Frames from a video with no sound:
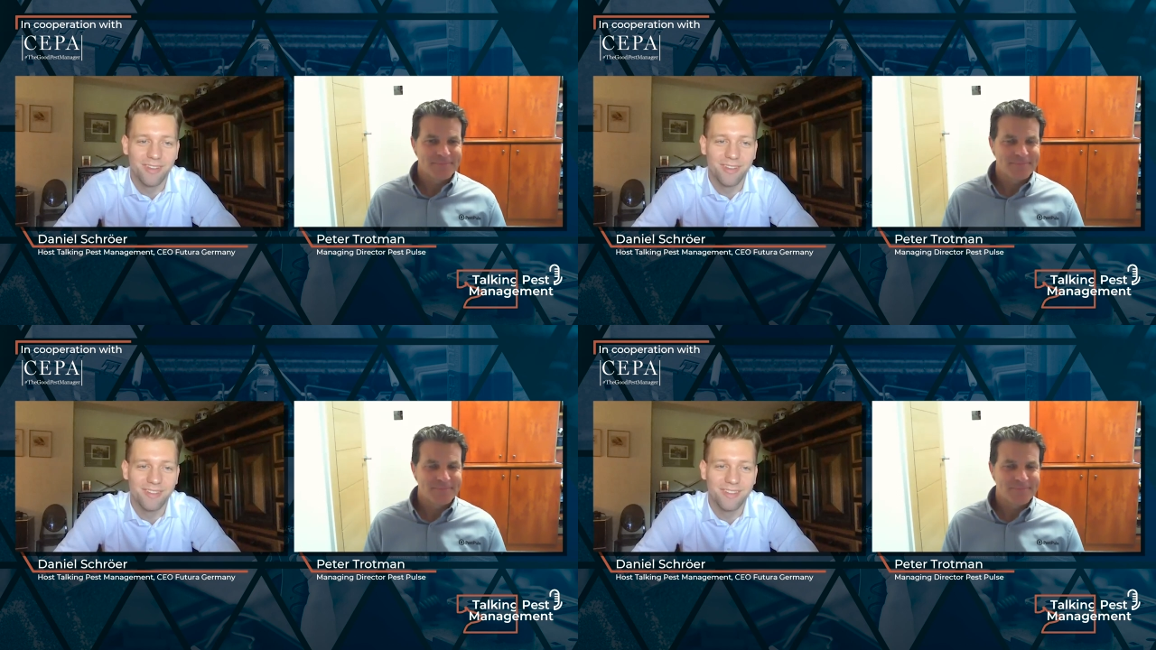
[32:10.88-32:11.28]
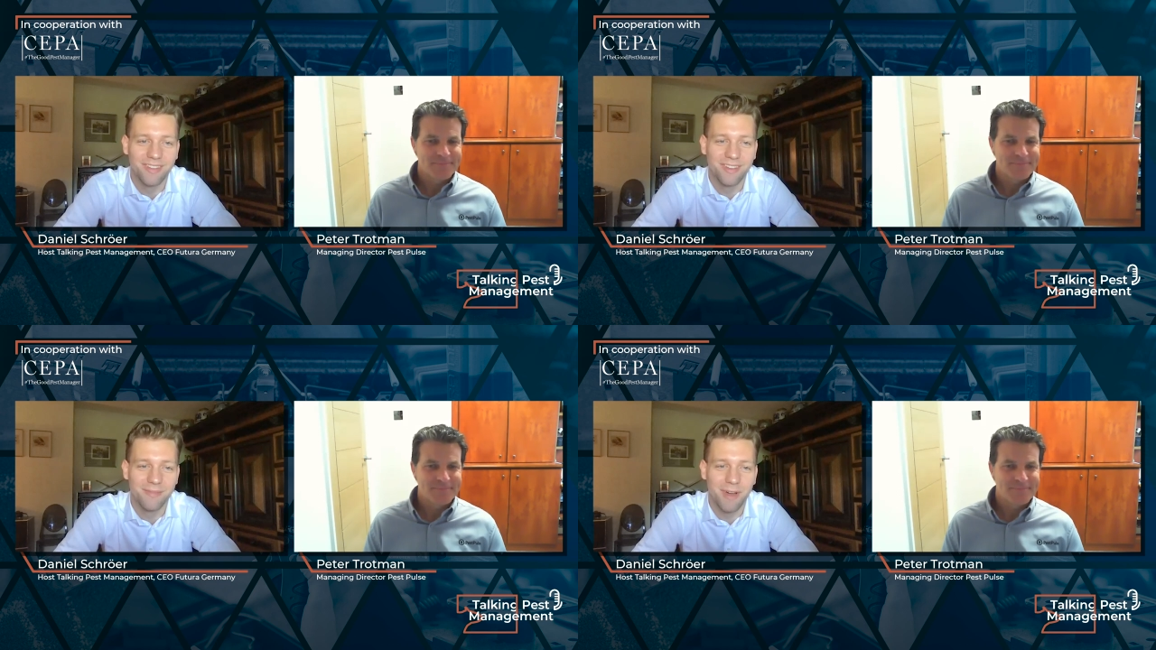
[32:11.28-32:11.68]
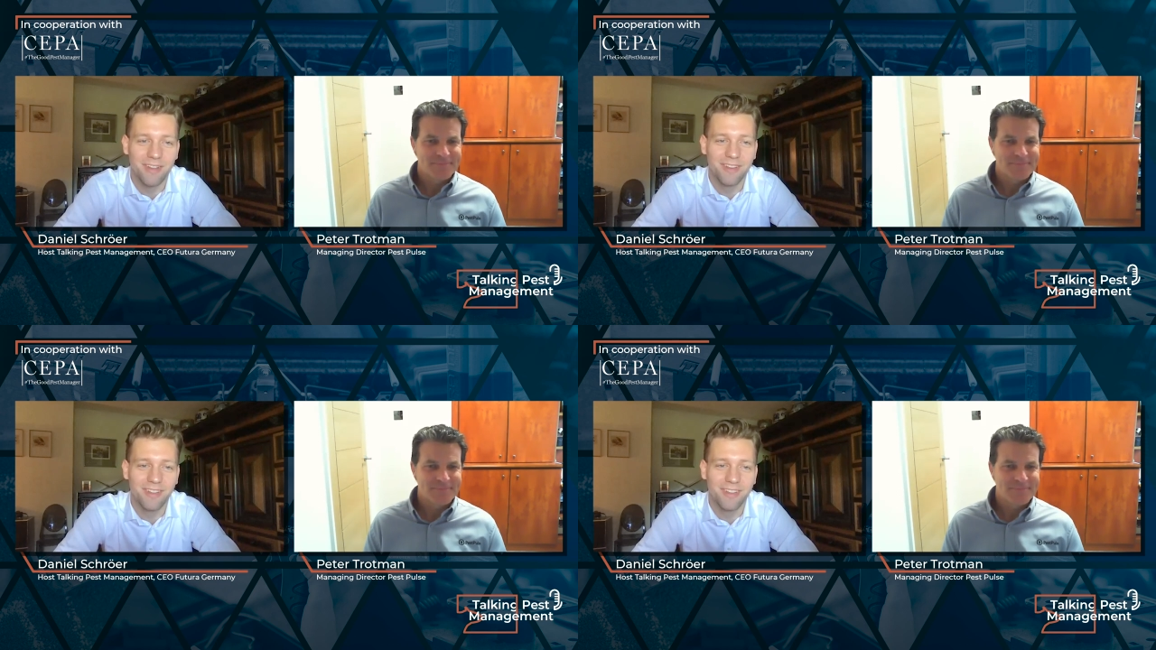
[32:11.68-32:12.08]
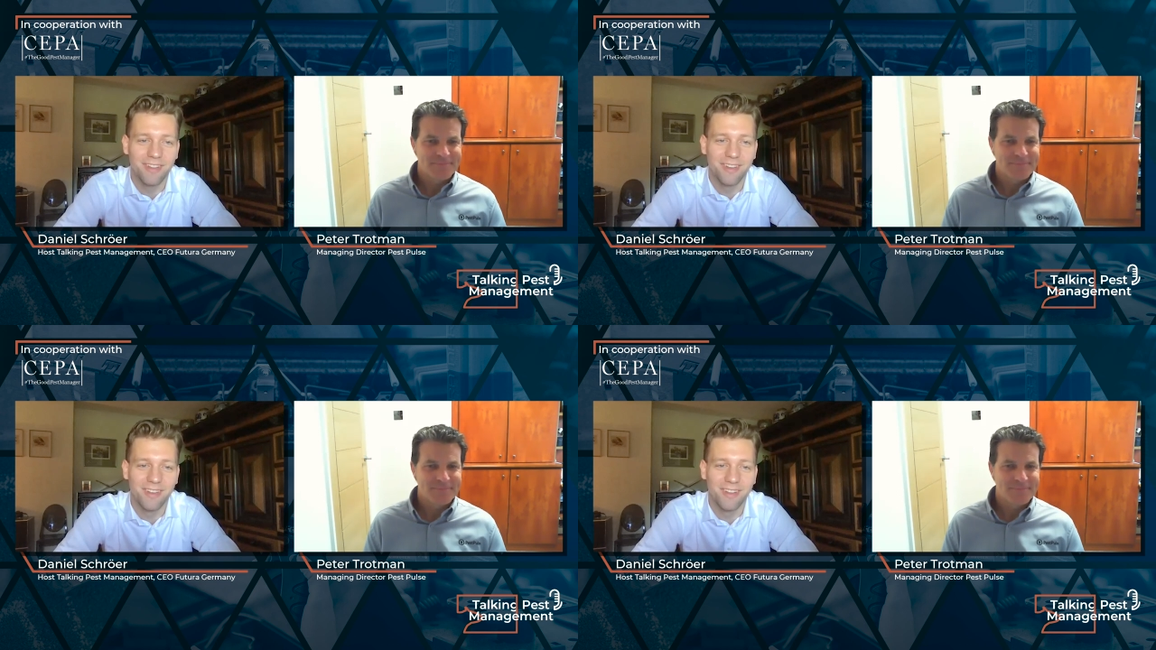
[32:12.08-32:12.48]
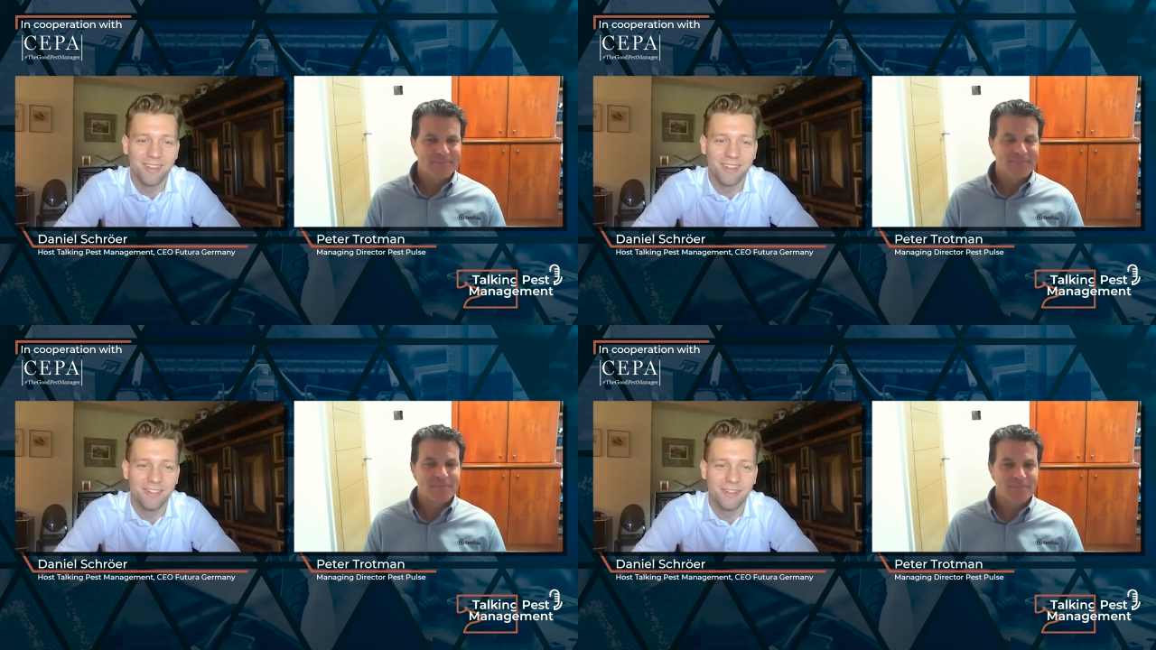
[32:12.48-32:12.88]
Speaker 1: uh, such a pioneer in,
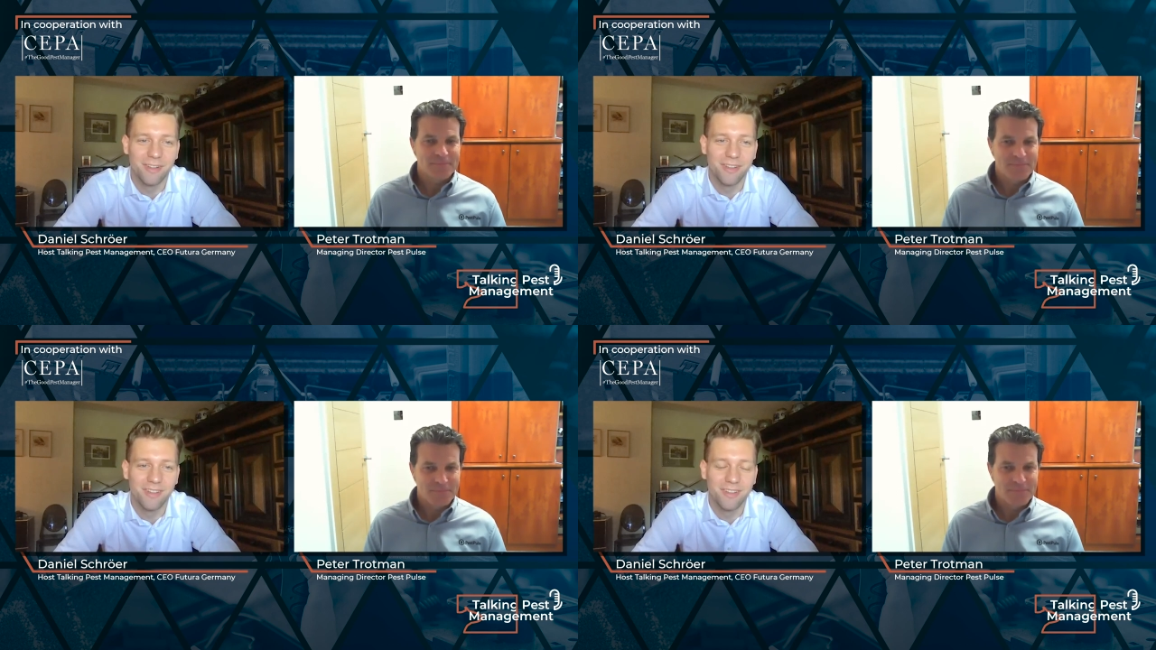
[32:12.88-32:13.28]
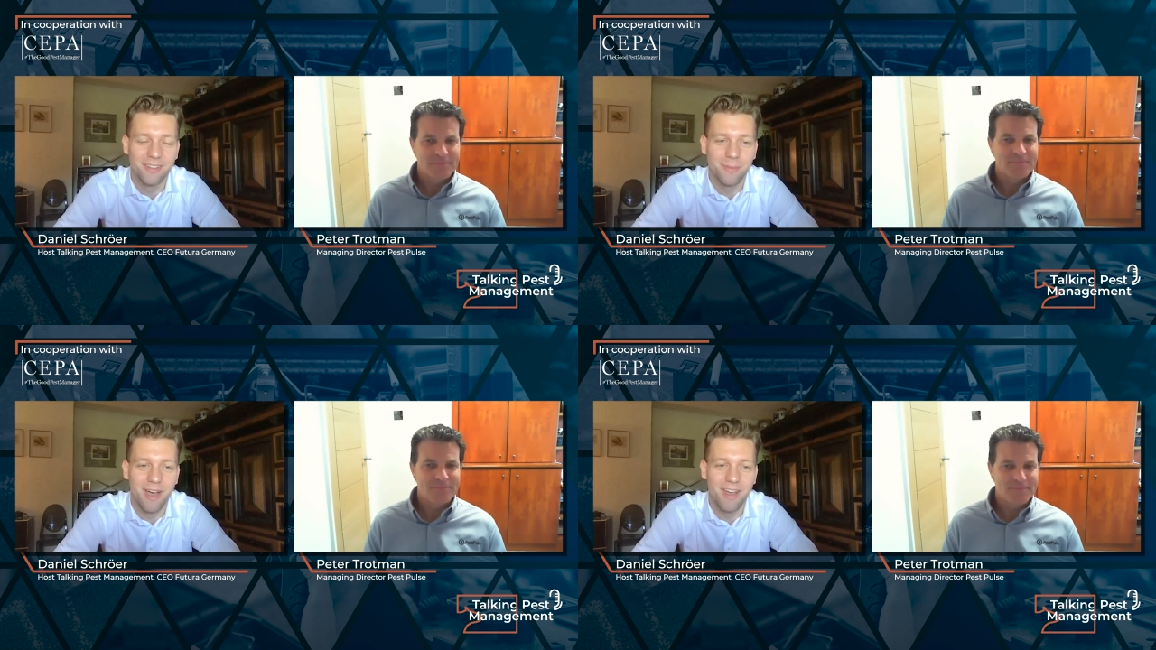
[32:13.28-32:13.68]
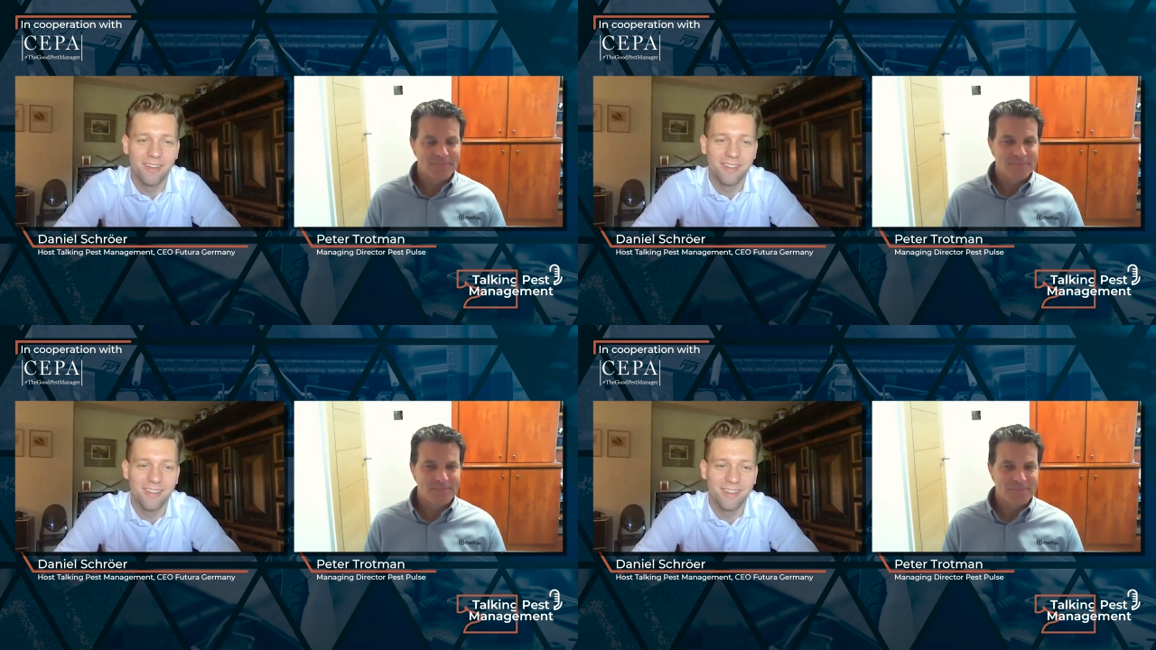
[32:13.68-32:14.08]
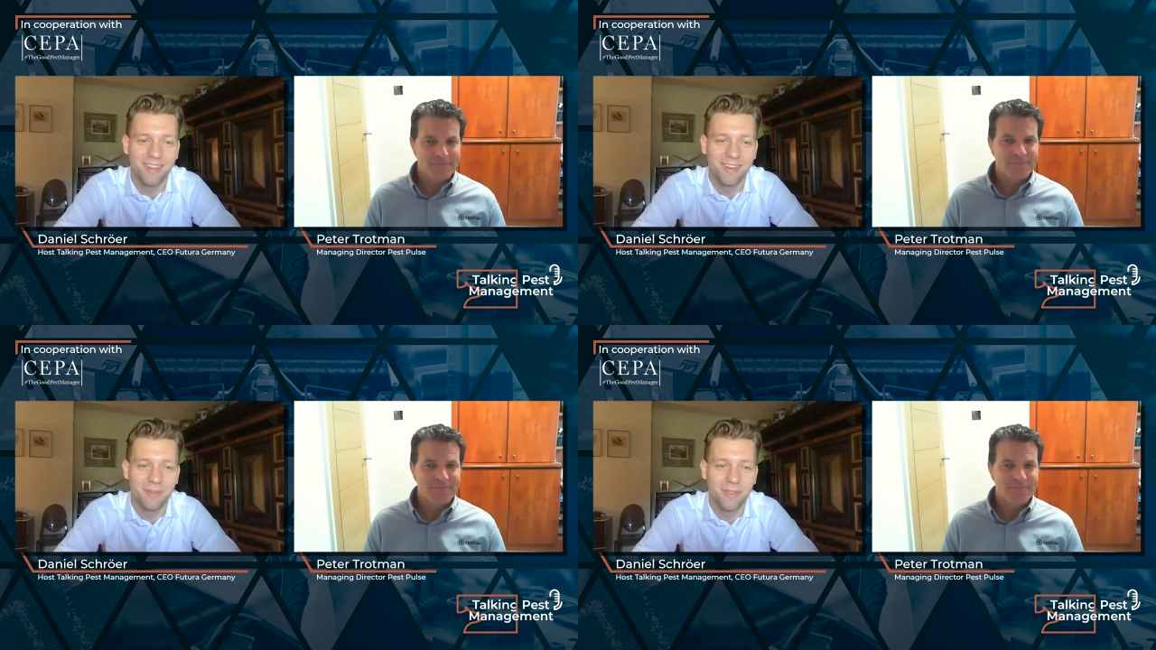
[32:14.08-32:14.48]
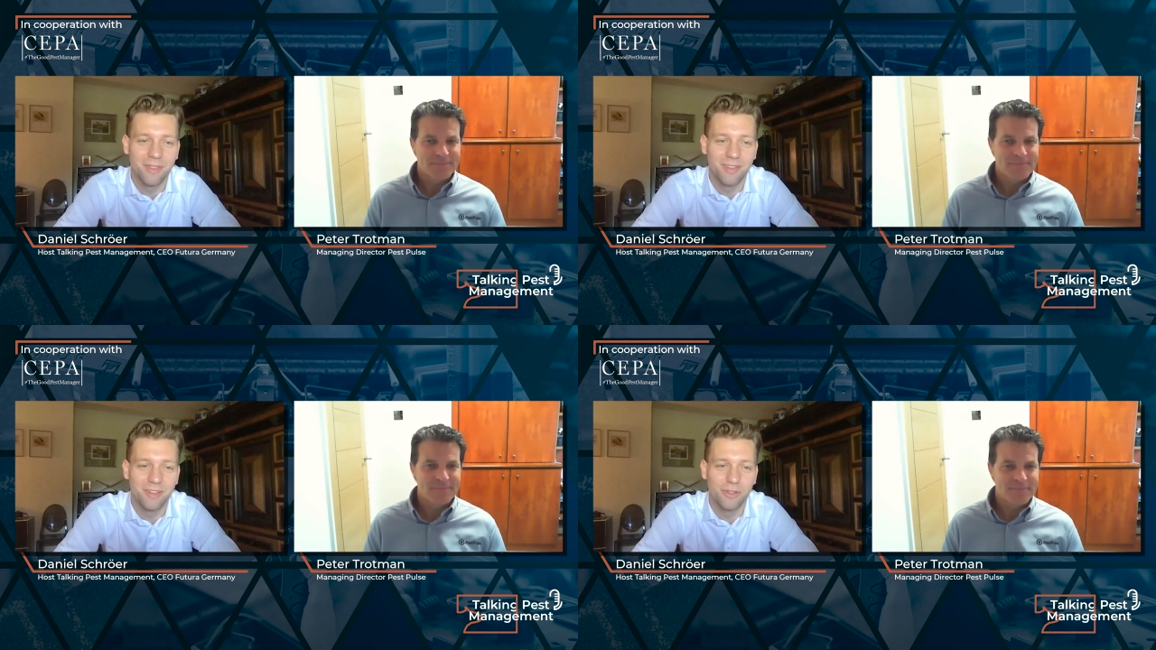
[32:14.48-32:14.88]
in digital and smart and, and
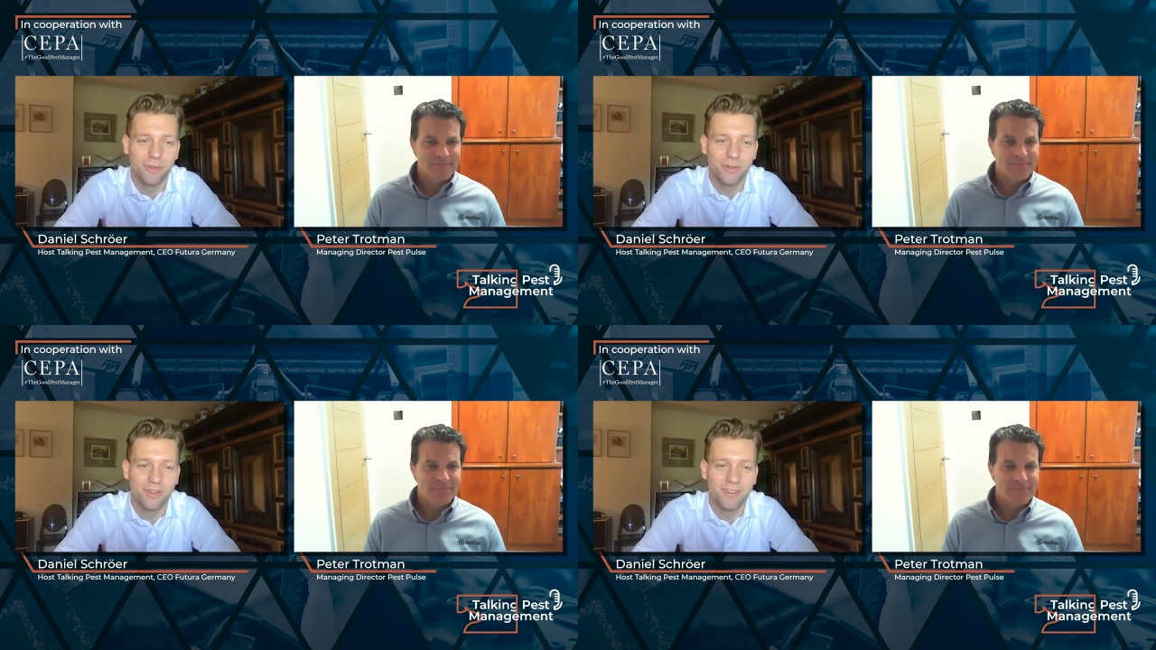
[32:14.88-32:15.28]
everything that you do.